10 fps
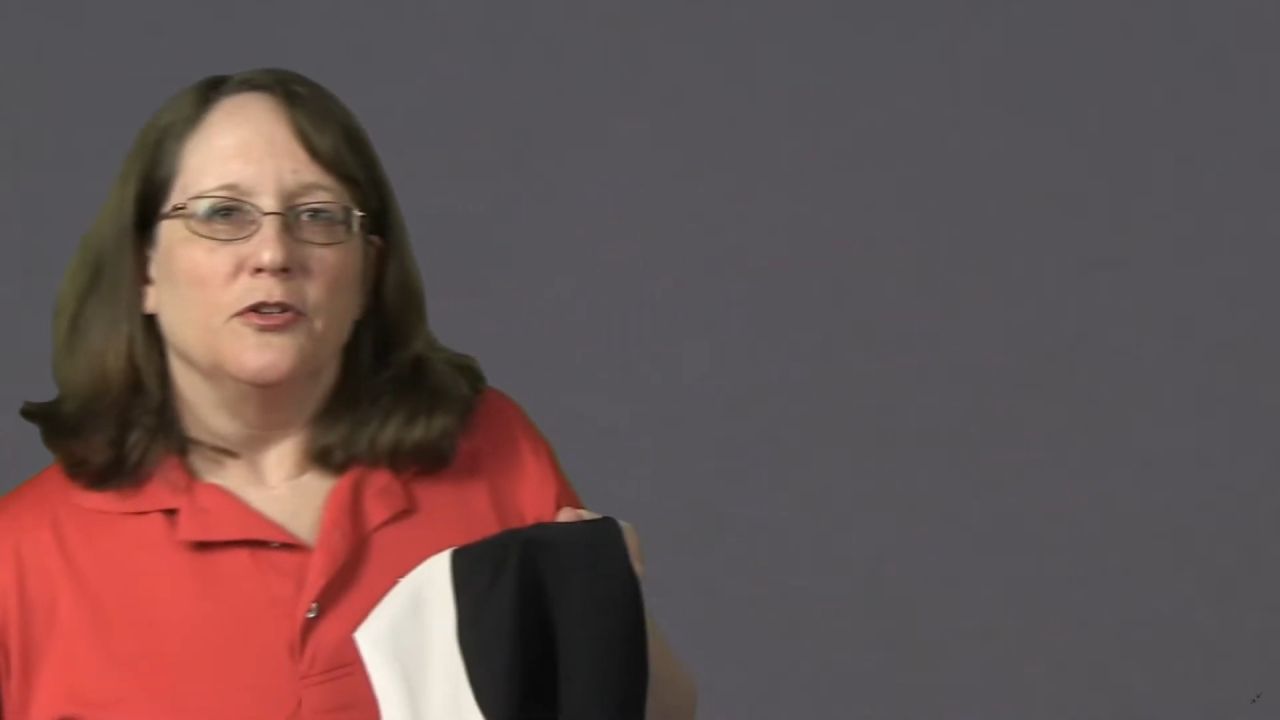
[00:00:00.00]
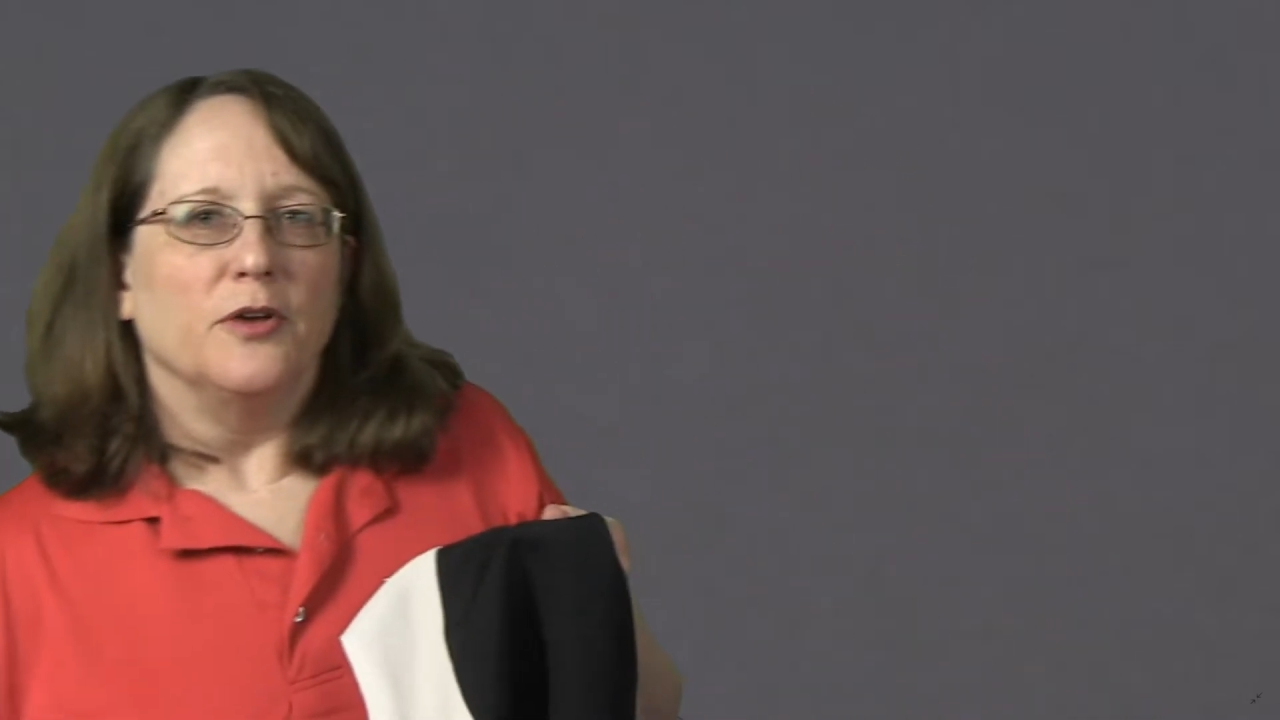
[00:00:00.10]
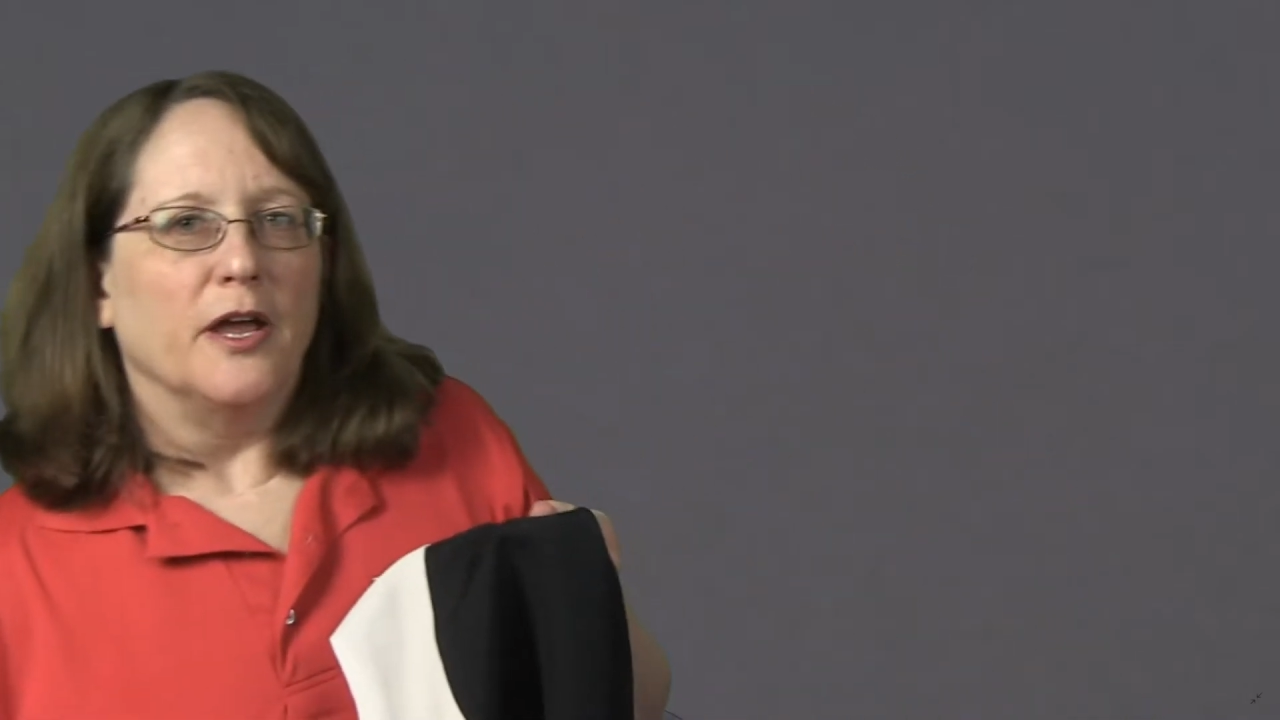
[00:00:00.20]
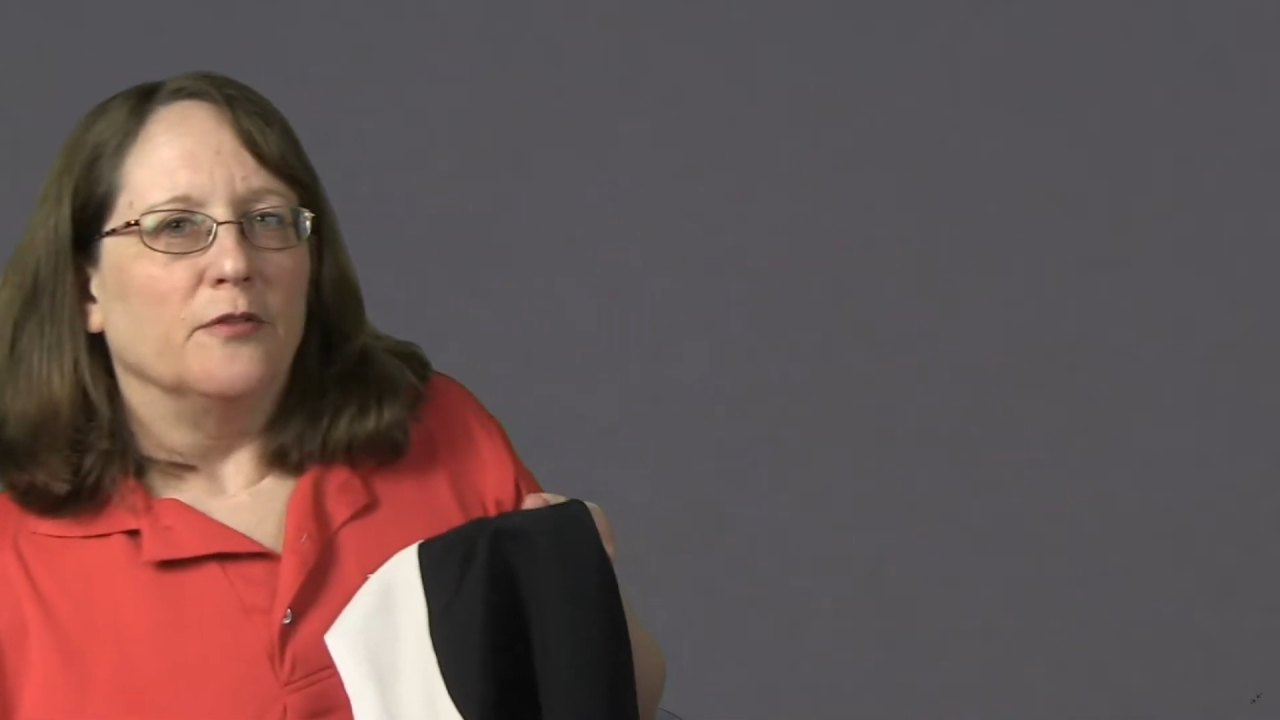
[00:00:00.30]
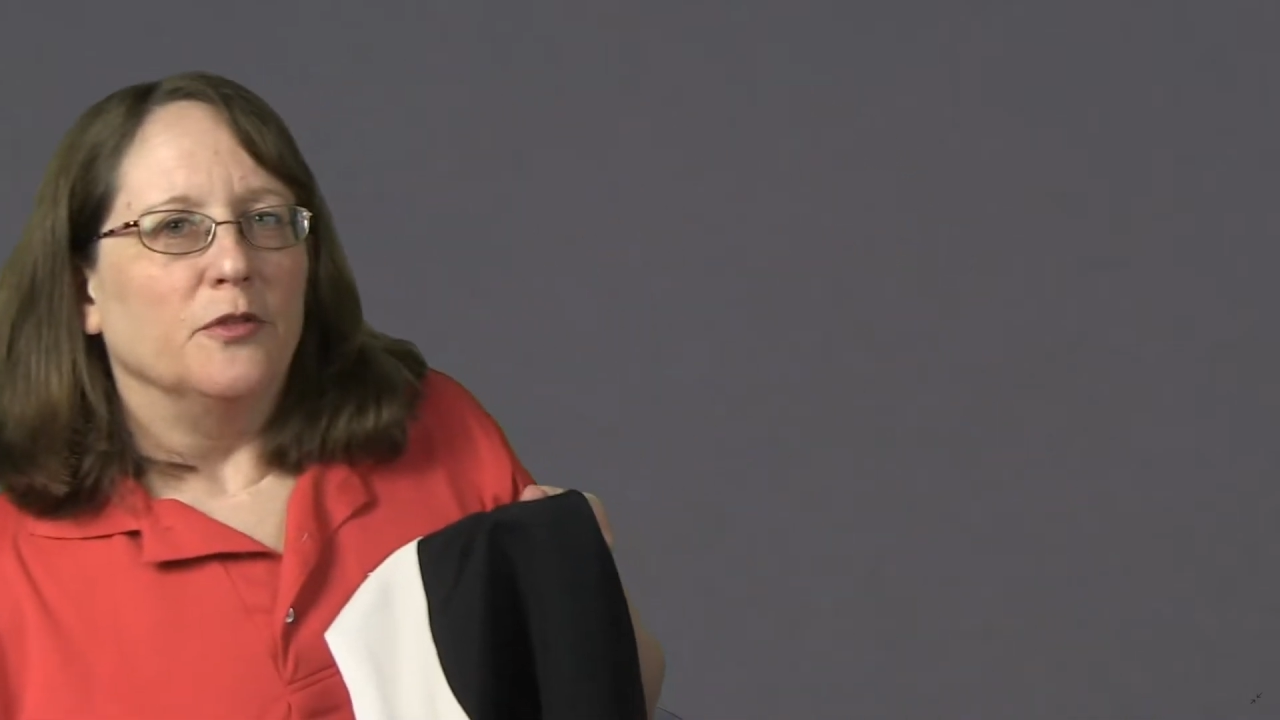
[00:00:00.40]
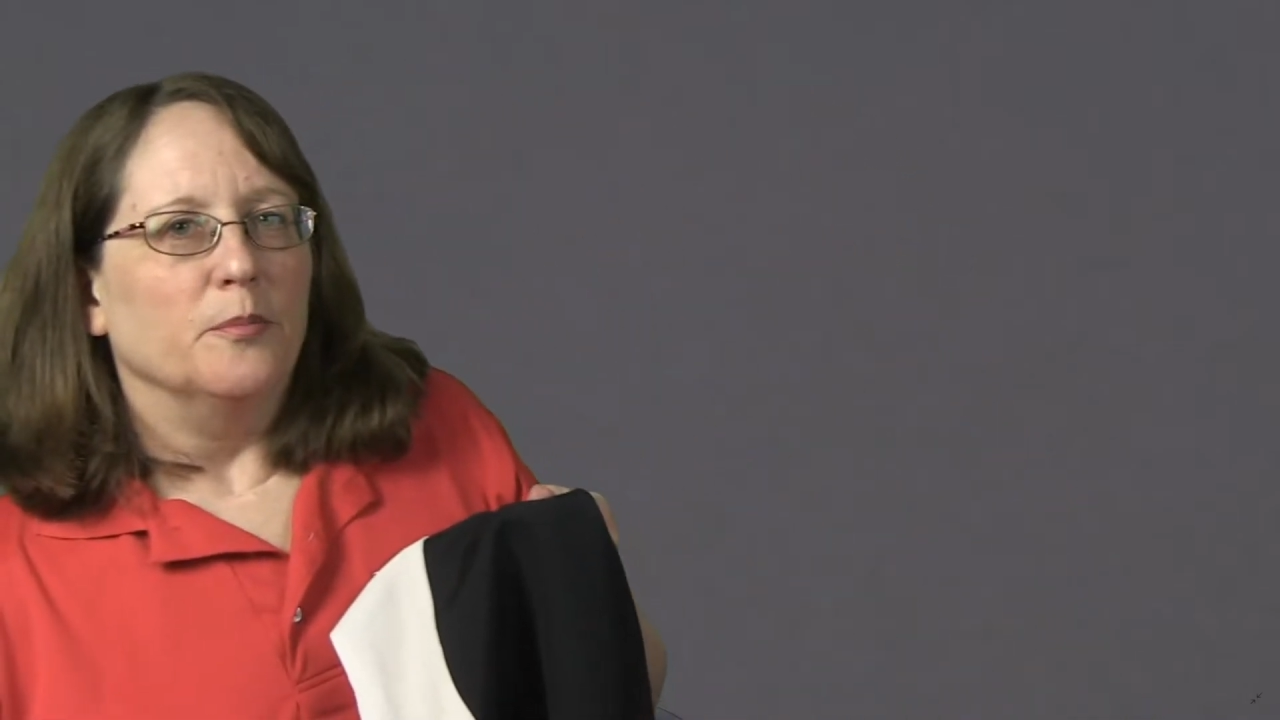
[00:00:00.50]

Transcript: to have the